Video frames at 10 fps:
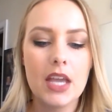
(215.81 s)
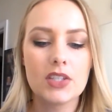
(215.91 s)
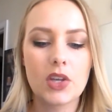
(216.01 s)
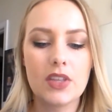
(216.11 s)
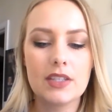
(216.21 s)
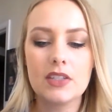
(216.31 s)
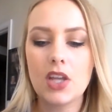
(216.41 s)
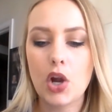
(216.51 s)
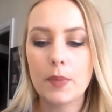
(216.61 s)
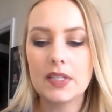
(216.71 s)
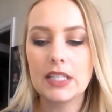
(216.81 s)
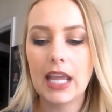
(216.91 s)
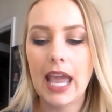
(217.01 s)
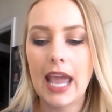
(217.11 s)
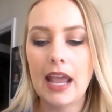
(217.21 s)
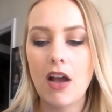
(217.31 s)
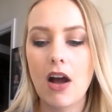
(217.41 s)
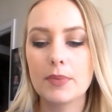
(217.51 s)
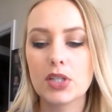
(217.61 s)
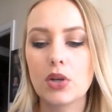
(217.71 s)
So this is the Urban Decay
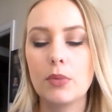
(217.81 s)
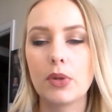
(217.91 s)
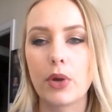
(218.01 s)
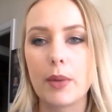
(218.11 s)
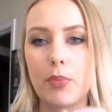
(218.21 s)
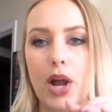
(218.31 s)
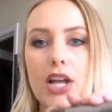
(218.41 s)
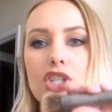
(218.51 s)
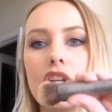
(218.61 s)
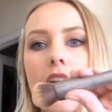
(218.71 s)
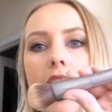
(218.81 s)
Optical Blurring Brush.